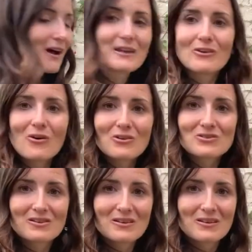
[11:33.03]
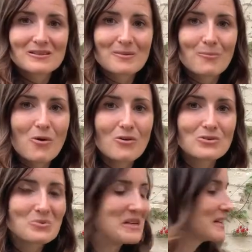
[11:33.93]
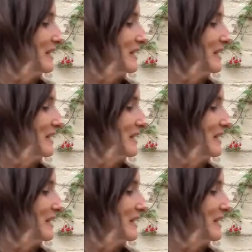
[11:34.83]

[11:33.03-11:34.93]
I got some pondweed.